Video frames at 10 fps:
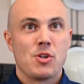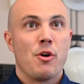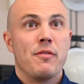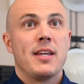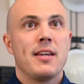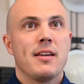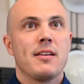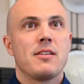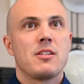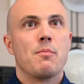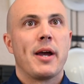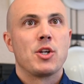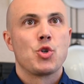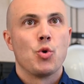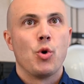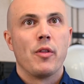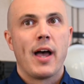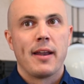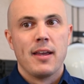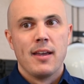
over here to make sure that